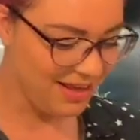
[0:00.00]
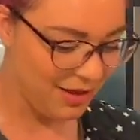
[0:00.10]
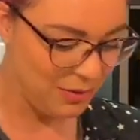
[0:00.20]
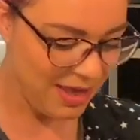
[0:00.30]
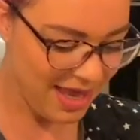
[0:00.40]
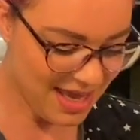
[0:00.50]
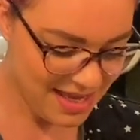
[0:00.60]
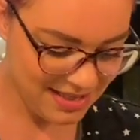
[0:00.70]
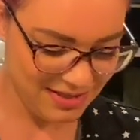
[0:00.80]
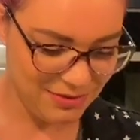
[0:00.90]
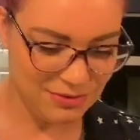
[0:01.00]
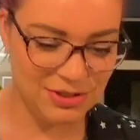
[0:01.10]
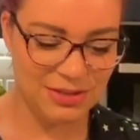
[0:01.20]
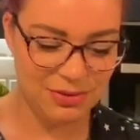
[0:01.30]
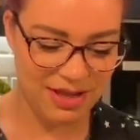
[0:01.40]
Okay,
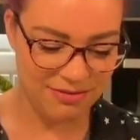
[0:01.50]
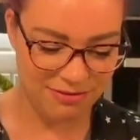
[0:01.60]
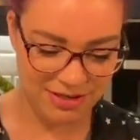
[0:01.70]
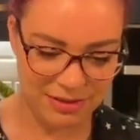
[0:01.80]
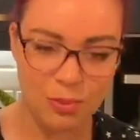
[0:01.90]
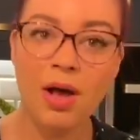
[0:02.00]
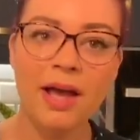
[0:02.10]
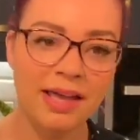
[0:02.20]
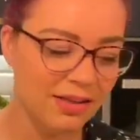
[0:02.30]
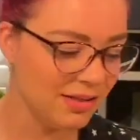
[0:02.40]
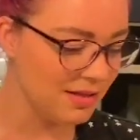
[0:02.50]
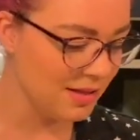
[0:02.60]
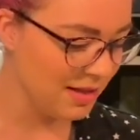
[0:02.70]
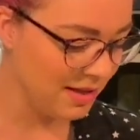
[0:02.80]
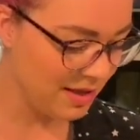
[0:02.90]
chilled that for a little
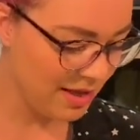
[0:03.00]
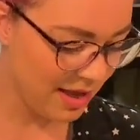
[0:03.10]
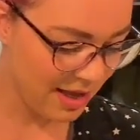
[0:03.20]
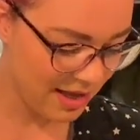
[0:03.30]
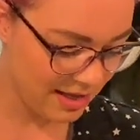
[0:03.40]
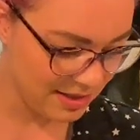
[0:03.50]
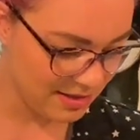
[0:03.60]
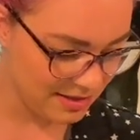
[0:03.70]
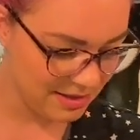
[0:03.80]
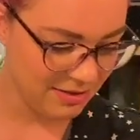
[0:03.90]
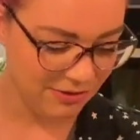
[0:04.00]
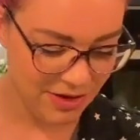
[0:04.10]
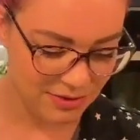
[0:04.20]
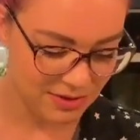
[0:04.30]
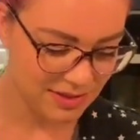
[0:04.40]
while. And the
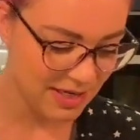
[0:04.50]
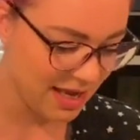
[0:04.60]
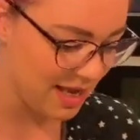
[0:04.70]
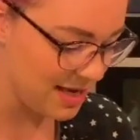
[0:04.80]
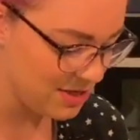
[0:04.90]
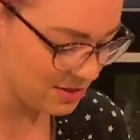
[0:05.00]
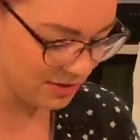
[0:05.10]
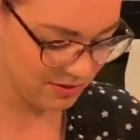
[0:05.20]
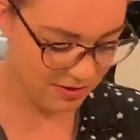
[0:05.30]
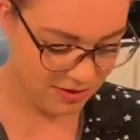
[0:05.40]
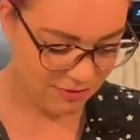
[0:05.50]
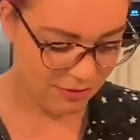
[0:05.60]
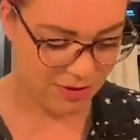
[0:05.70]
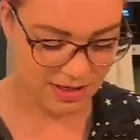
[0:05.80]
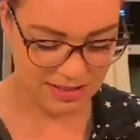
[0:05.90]
final stage
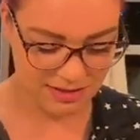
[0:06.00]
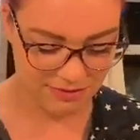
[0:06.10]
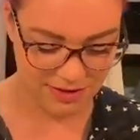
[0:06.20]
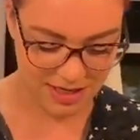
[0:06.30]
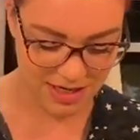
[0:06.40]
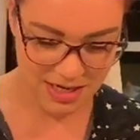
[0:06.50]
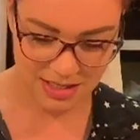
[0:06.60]
for our tiffin